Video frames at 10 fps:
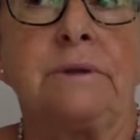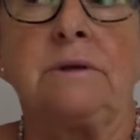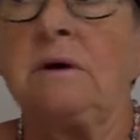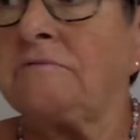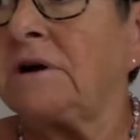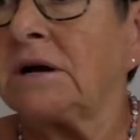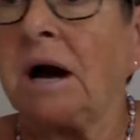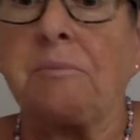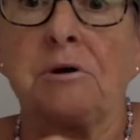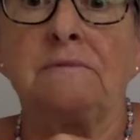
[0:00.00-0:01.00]
I've read a
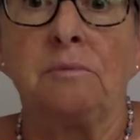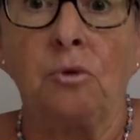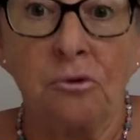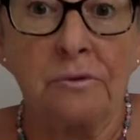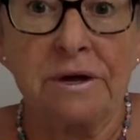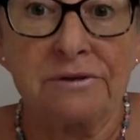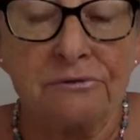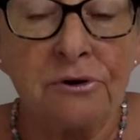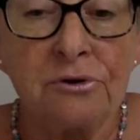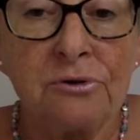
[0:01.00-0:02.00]
couple of them all the way
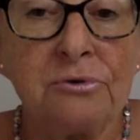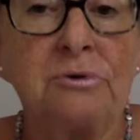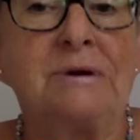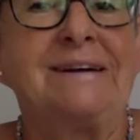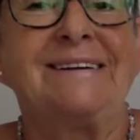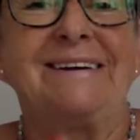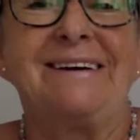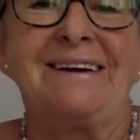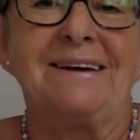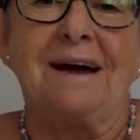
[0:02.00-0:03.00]
through.
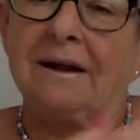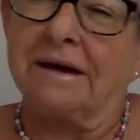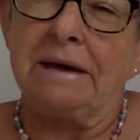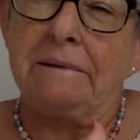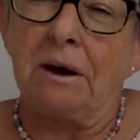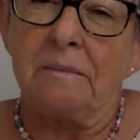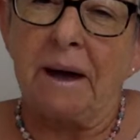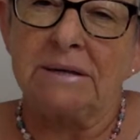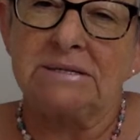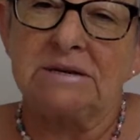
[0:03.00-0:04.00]
And I keep going
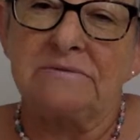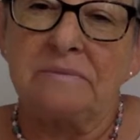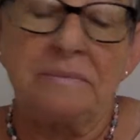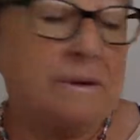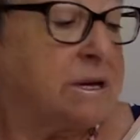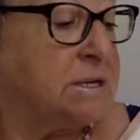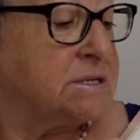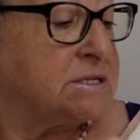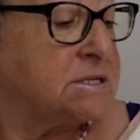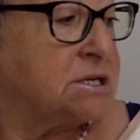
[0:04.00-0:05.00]
back to different
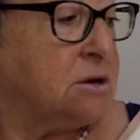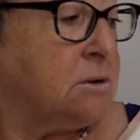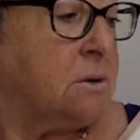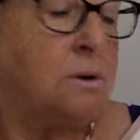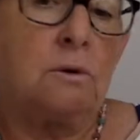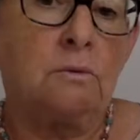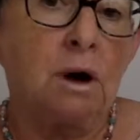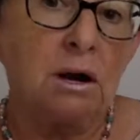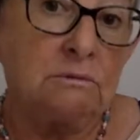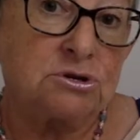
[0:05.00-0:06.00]
bits. So
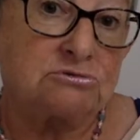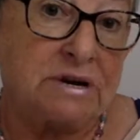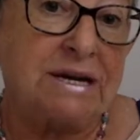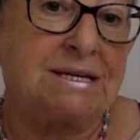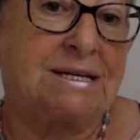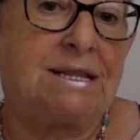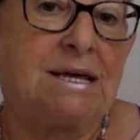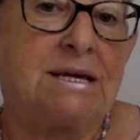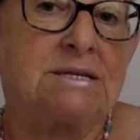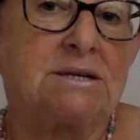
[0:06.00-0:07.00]
while I was reading
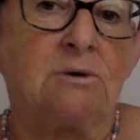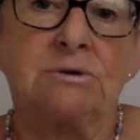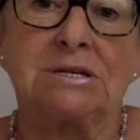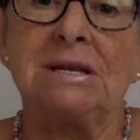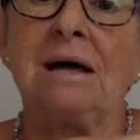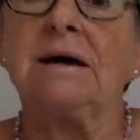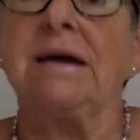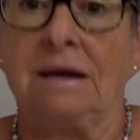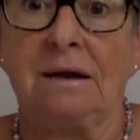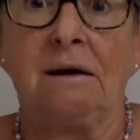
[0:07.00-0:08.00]
this, I was
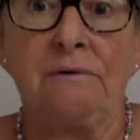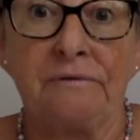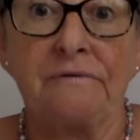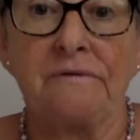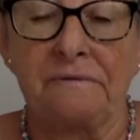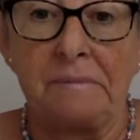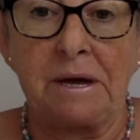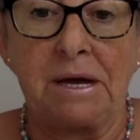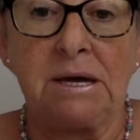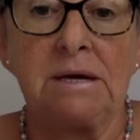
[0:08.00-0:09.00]
lucky enough for
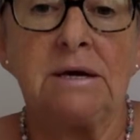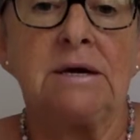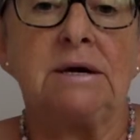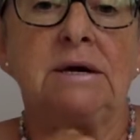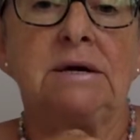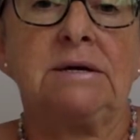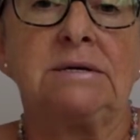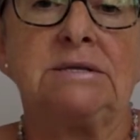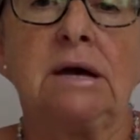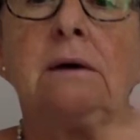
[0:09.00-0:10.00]
me to say,